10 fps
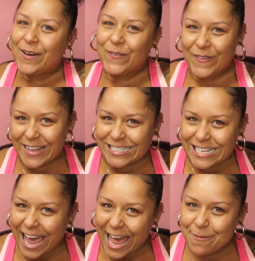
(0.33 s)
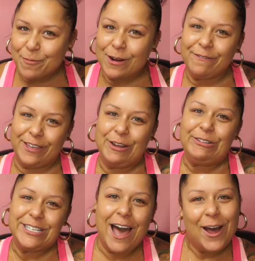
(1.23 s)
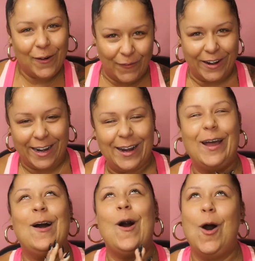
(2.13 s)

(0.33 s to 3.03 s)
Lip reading: What's up, review.org?